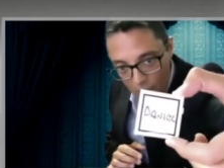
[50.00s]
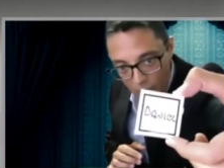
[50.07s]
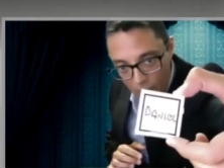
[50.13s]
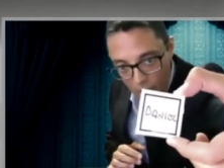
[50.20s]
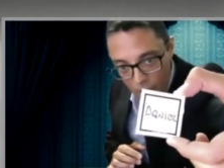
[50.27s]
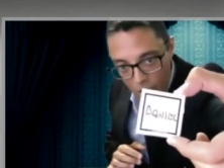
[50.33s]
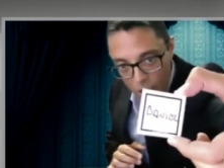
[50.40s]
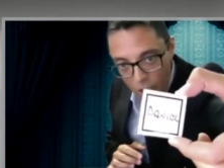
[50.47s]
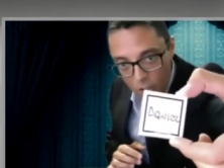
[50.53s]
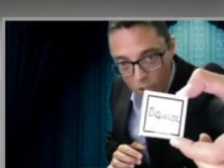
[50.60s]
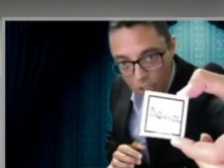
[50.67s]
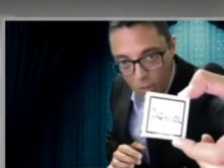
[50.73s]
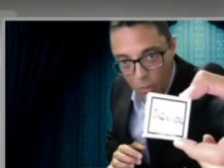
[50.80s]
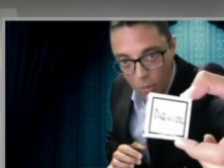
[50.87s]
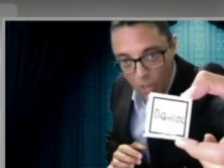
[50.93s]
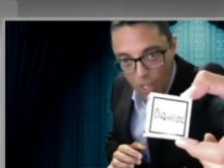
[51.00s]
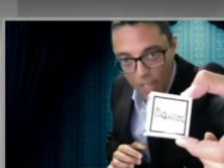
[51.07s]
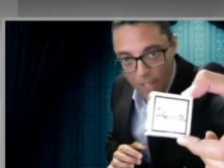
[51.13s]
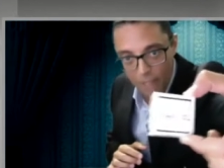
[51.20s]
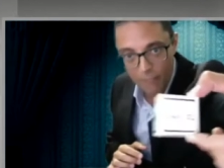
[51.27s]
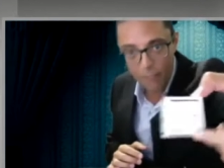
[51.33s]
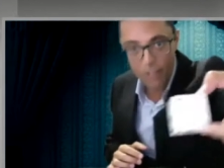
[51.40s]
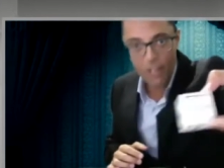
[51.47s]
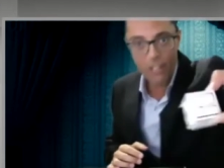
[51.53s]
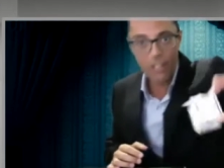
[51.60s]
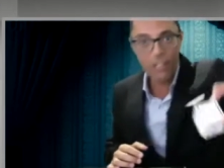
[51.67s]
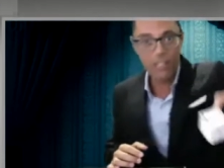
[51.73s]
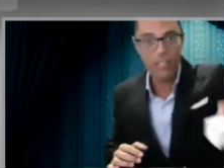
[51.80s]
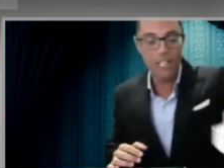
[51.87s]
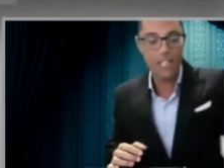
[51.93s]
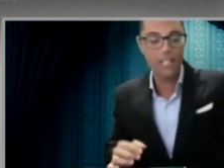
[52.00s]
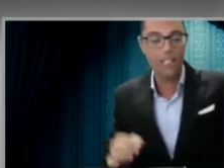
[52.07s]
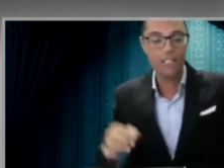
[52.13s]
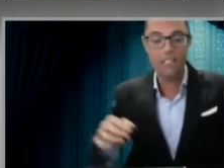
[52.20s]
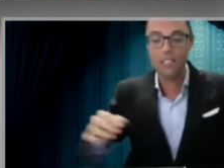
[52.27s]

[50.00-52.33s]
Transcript: the chosen one. Very good, Daniel.